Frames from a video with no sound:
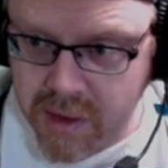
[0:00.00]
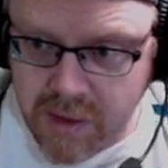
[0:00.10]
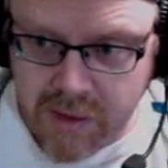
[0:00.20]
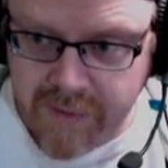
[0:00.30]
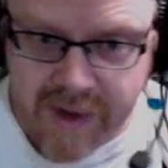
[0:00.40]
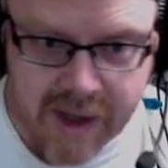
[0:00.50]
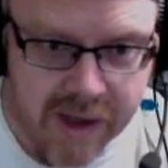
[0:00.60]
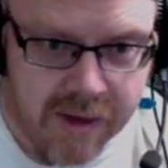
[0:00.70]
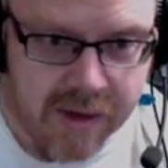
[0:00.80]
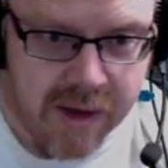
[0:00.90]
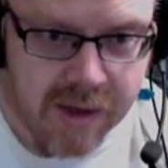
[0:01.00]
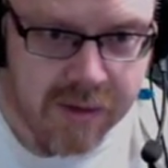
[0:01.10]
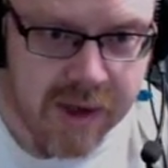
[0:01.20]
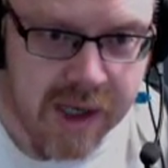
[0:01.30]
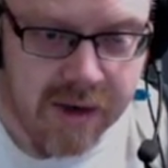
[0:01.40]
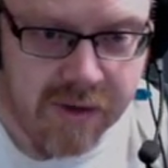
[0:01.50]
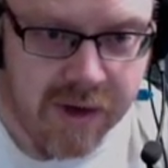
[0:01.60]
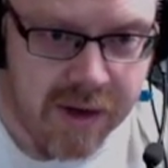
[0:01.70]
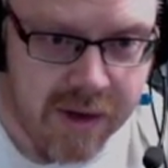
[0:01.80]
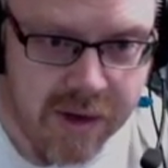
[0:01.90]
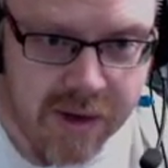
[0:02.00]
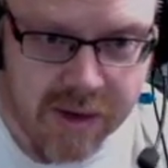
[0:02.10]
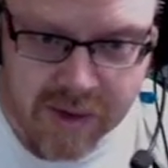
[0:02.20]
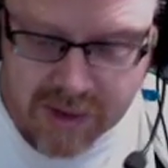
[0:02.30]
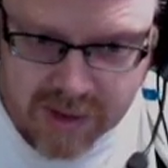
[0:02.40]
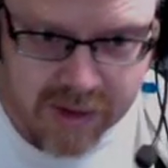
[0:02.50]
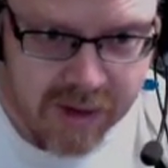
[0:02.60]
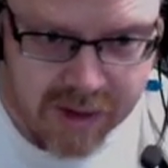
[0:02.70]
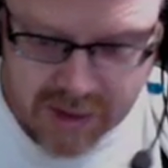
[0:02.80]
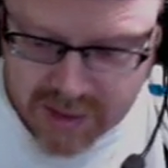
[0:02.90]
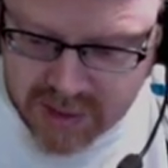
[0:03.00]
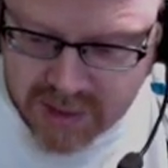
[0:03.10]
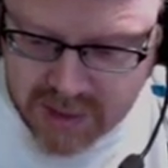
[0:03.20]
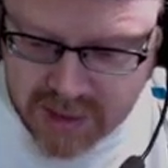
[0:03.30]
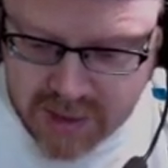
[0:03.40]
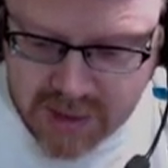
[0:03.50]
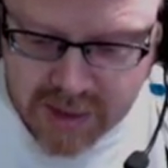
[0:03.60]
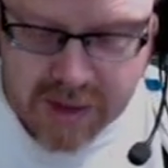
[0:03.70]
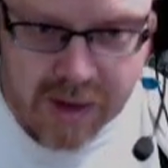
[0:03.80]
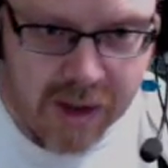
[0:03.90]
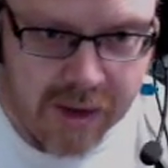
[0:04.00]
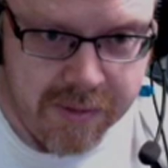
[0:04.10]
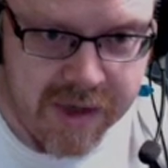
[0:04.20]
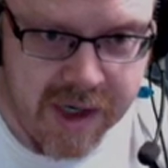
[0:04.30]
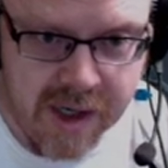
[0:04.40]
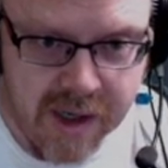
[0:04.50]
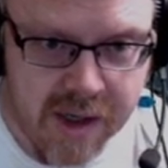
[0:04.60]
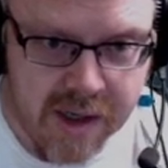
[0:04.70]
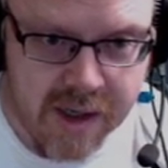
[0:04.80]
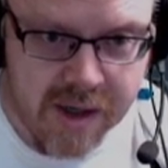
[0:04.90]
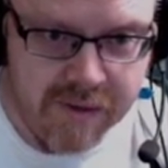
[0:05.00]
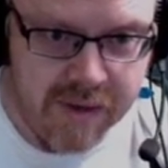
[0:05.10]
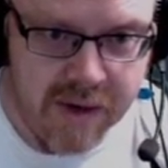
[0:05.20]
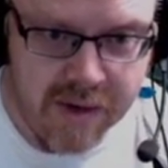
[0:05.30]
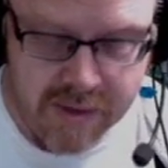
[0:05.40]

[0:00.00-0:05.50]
dot value equals energy. So this is update current